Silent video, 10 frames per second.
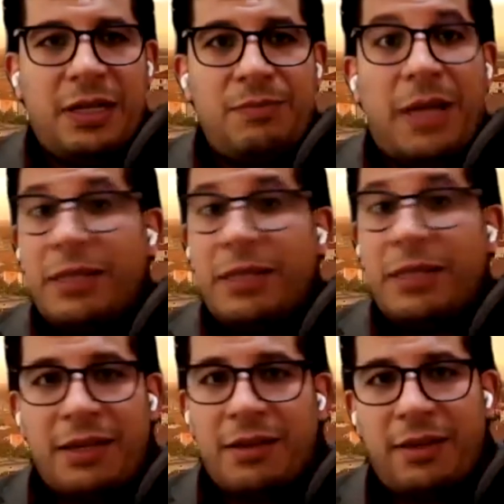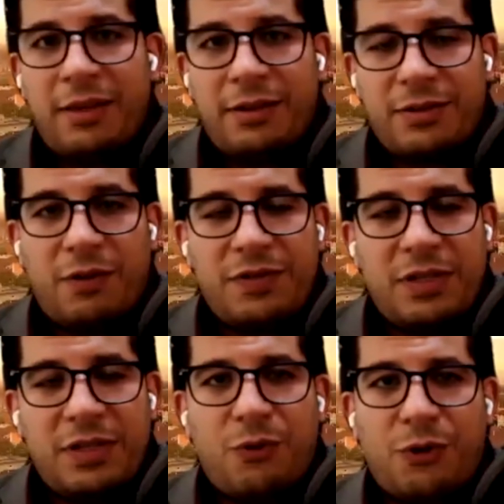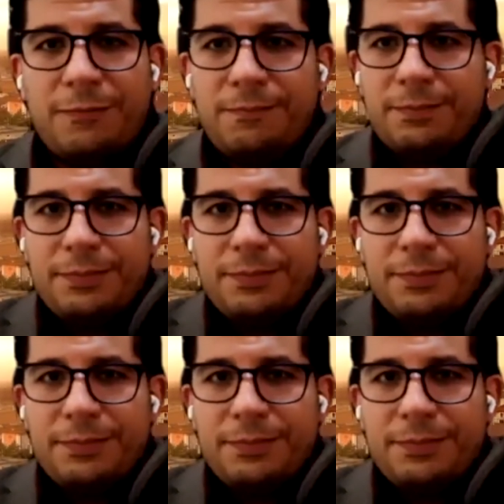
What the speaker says: unlike anything else I've seen before.